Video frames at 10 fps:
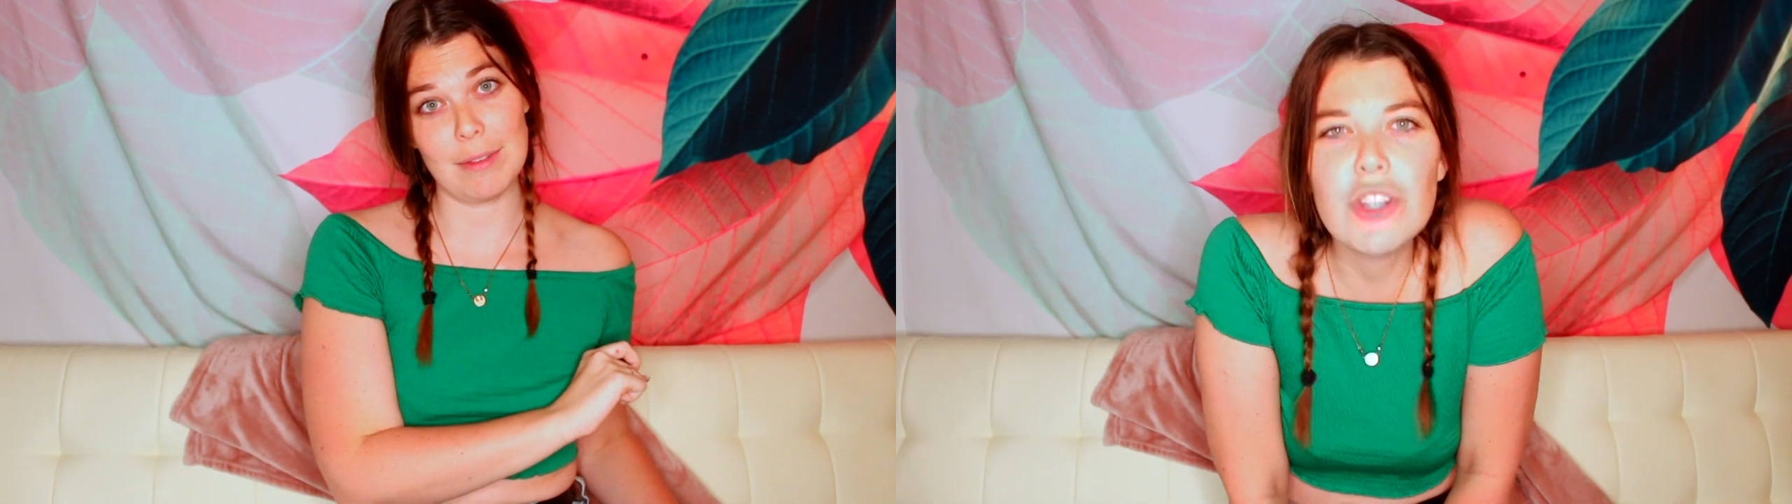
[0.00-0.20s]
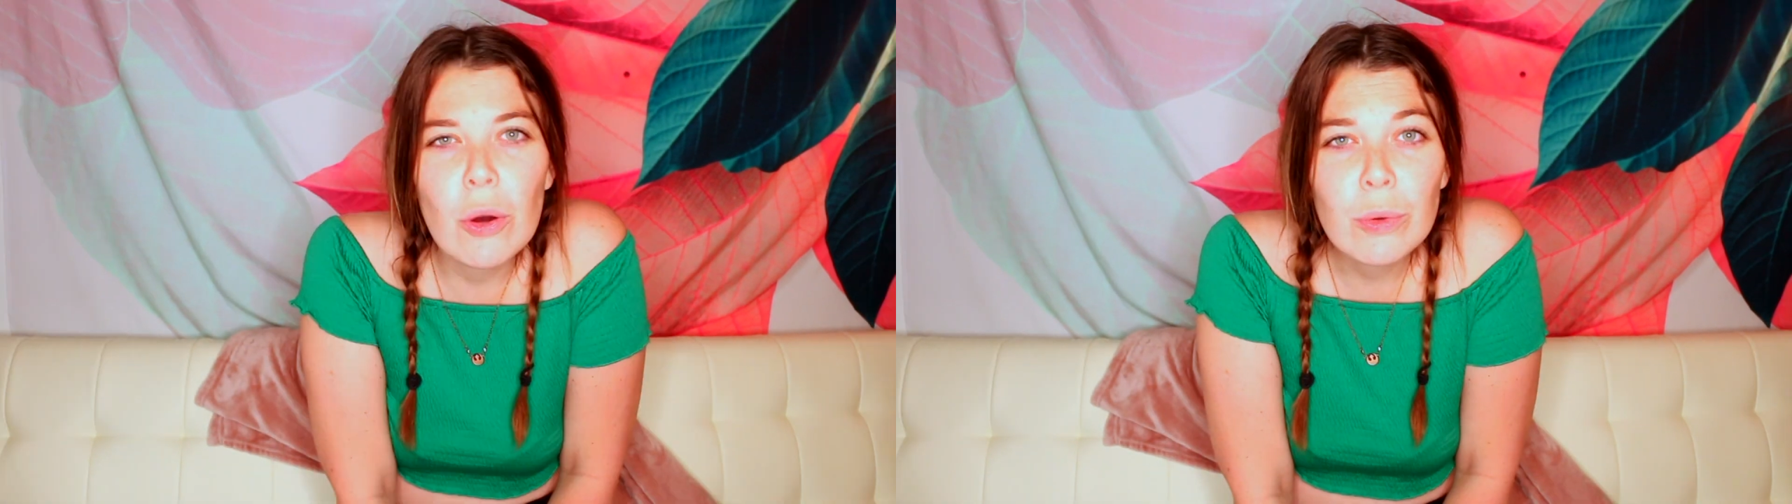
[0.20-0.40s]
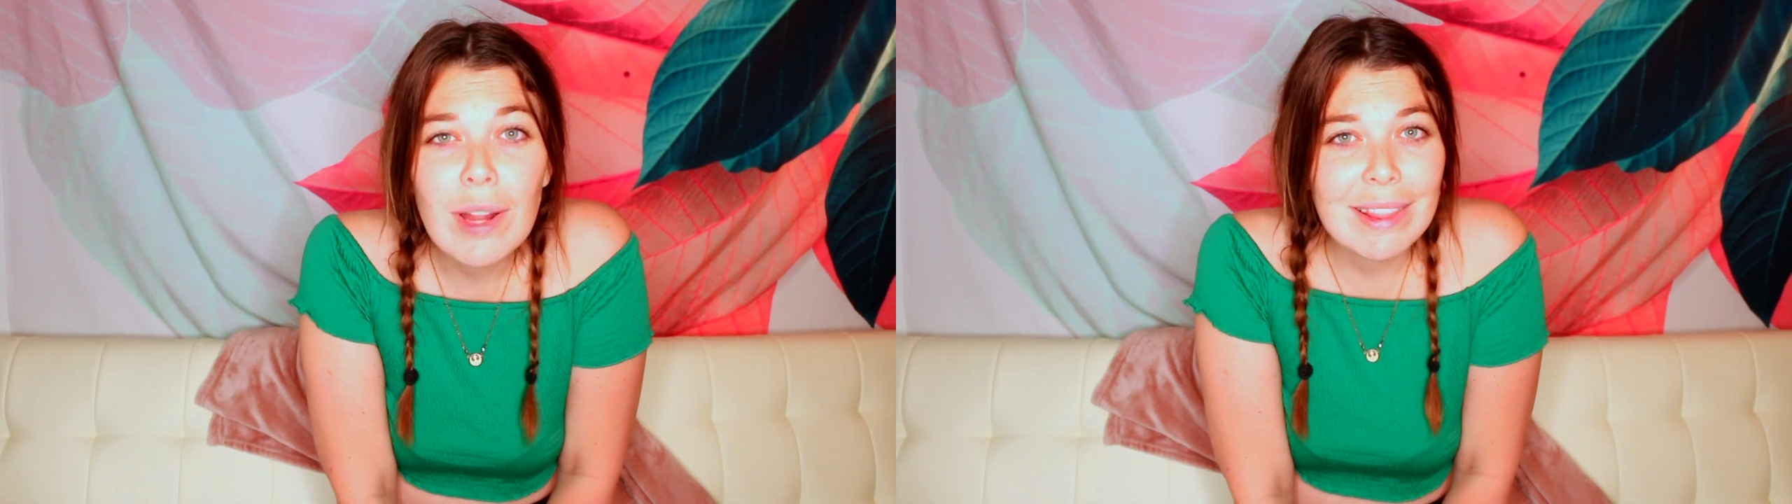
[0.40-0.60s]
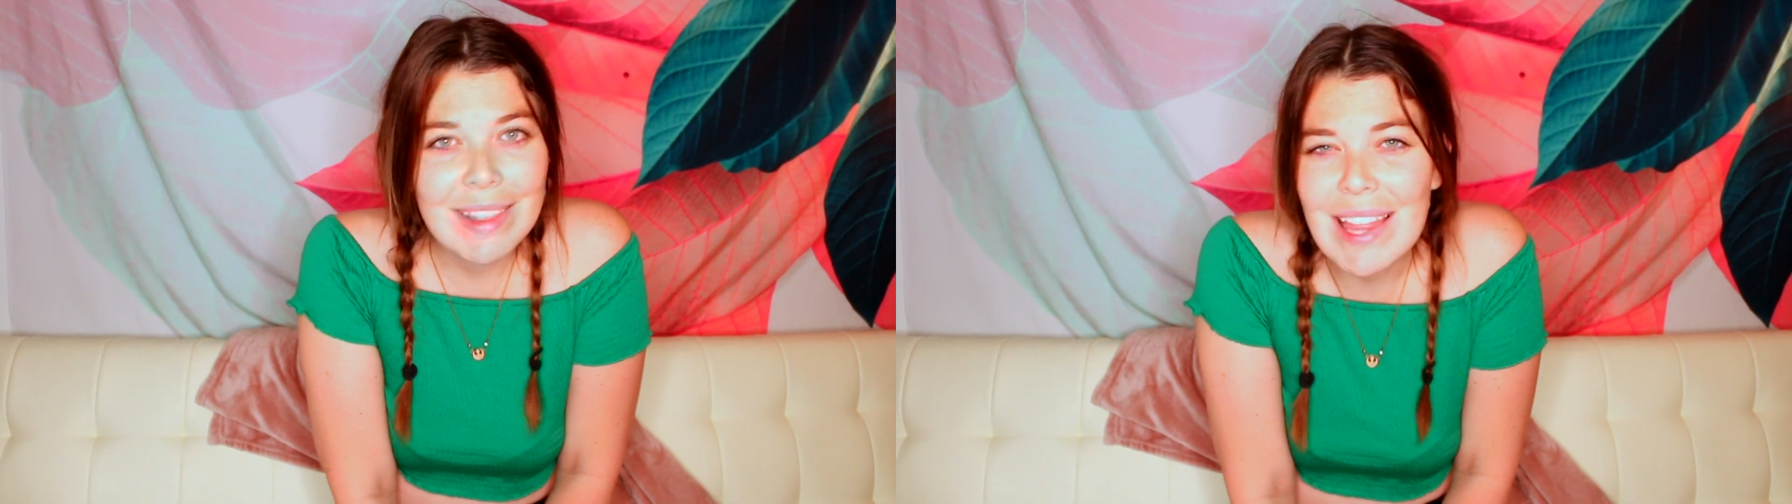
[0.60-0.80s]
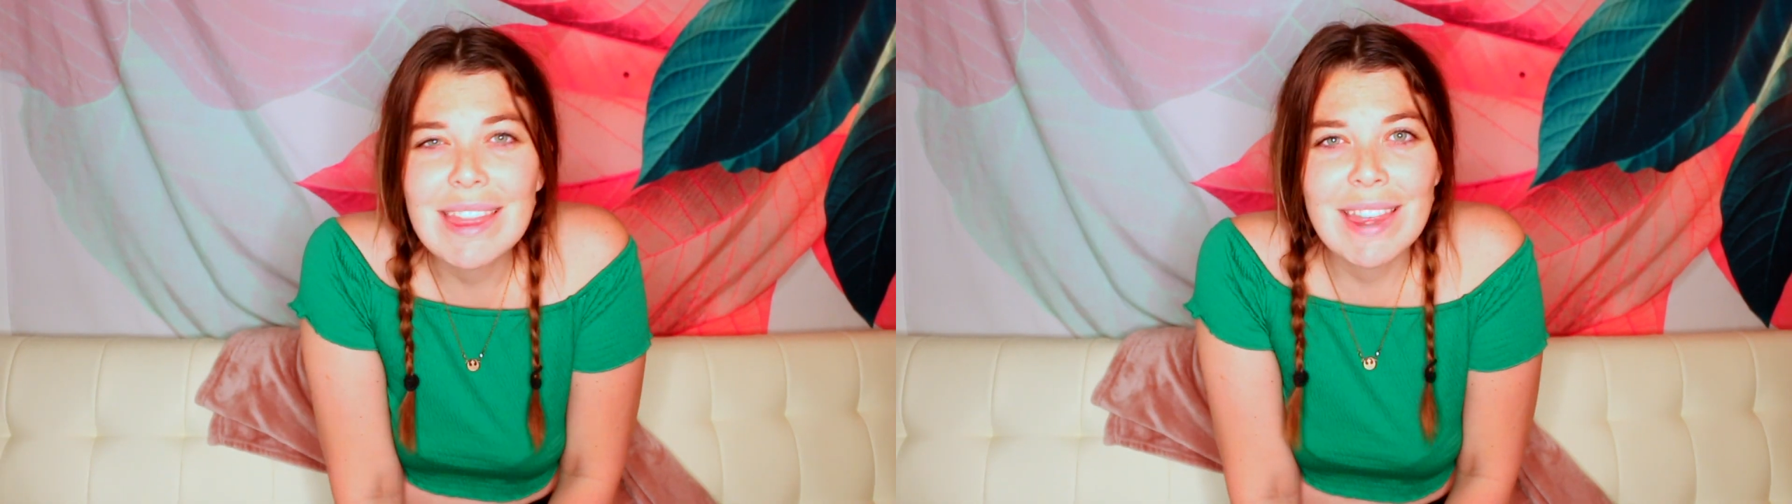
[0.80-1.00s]
Don't
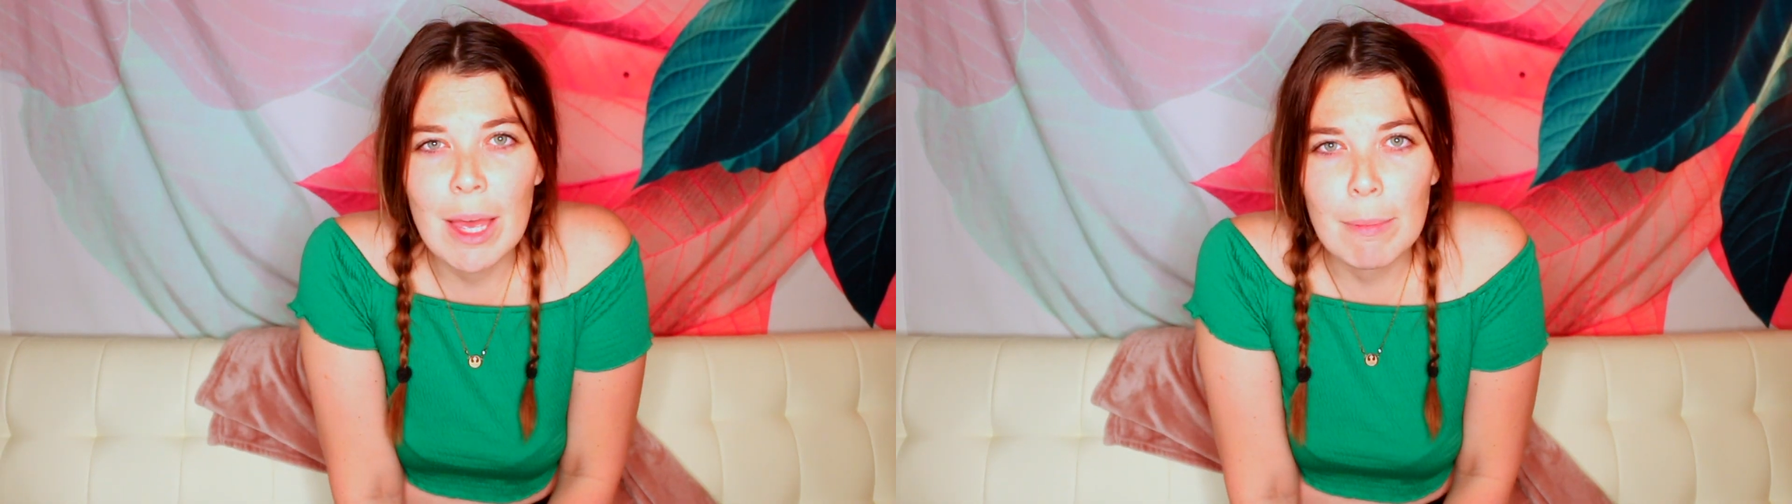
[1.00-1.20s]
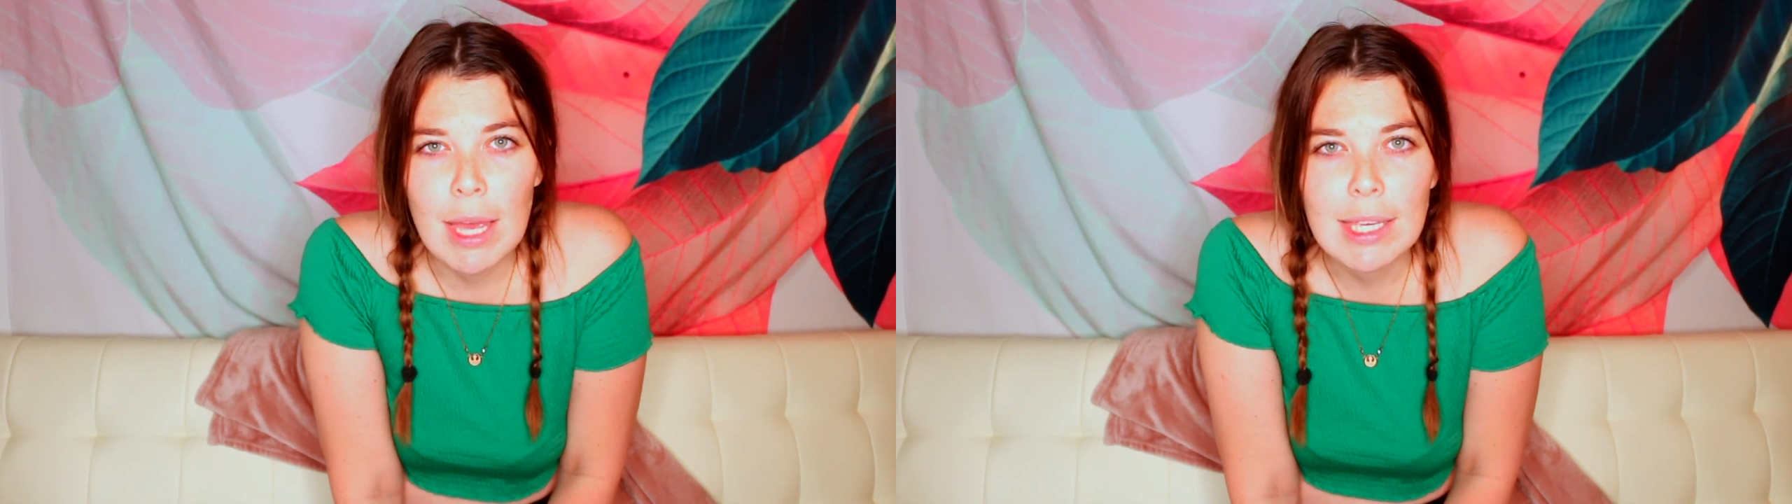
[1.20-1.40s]
let them